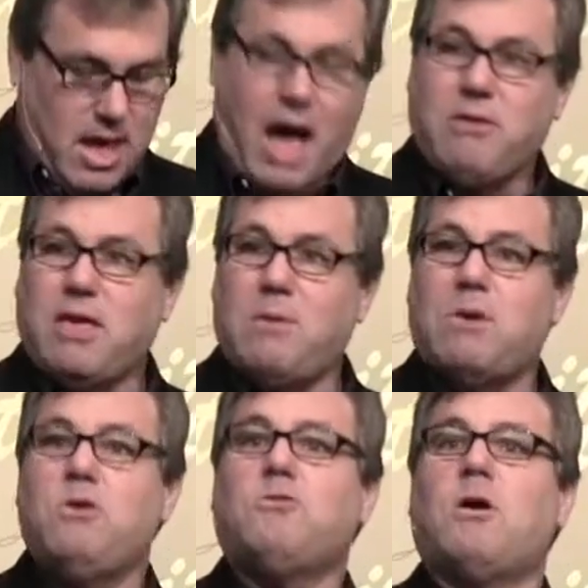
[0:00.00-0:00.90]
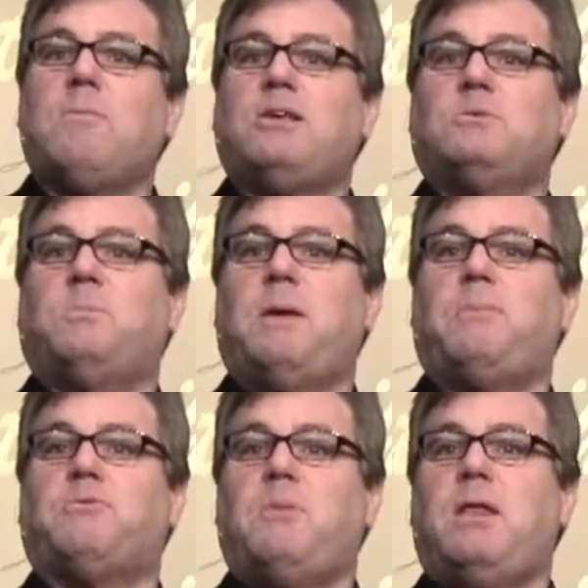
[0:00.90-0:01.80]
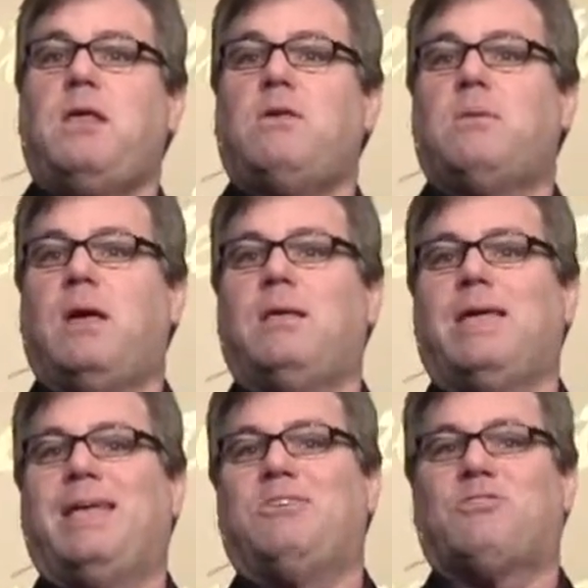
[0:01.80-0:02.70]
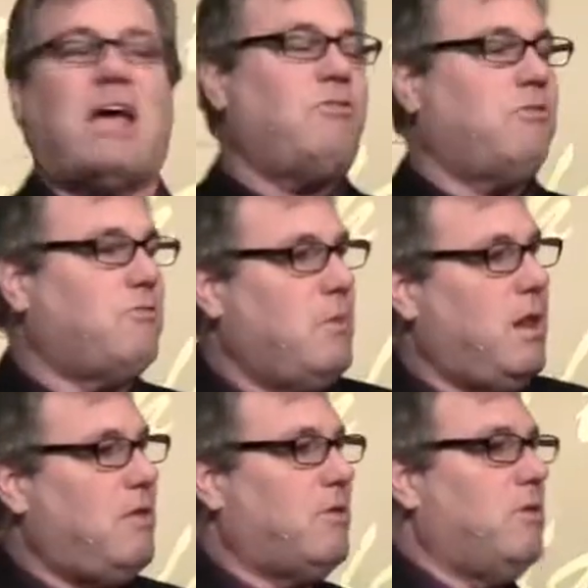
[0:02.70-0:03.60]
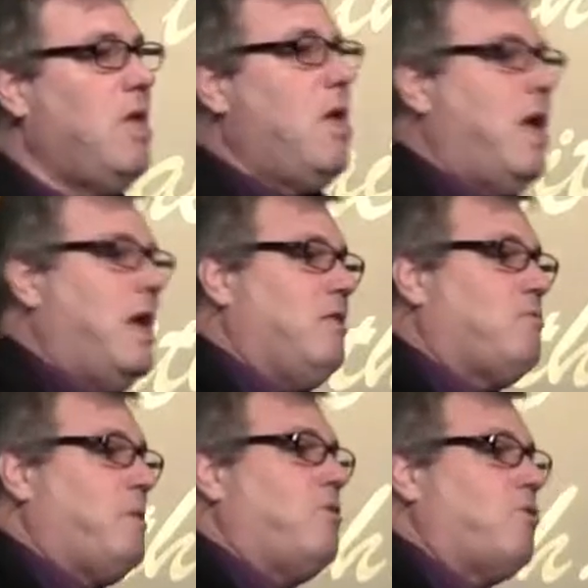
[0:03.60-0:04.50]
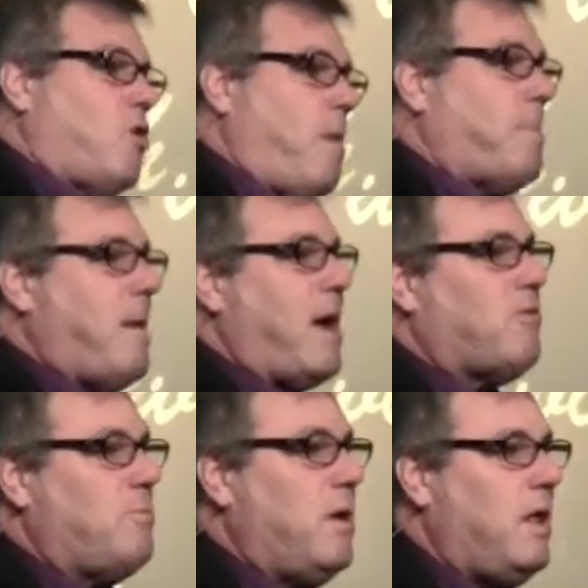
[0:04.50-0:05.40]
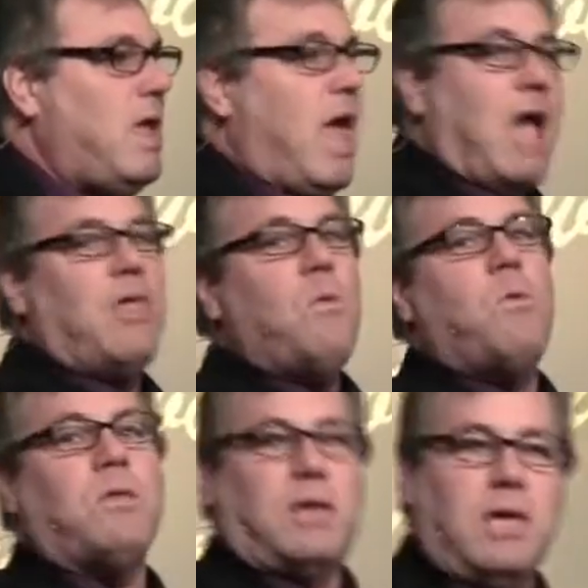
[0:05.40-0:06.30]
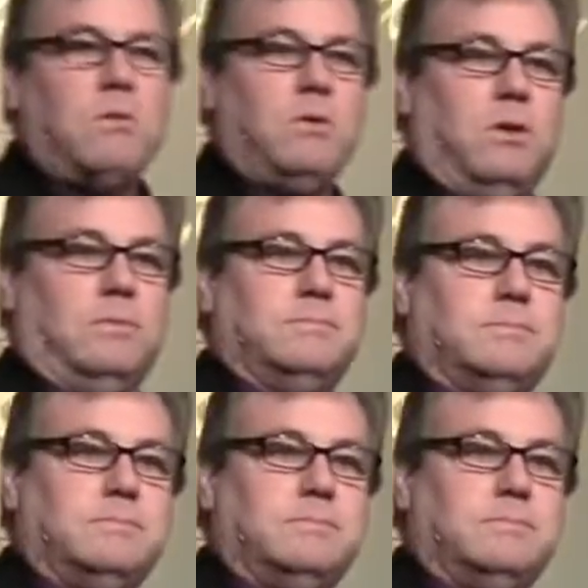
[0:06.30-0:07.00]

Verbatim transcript: I'll tell you what, you start messing with people's money and, and, and shysters' monies and, and spiritual carpetbaggers' money, and they'll want to kill you.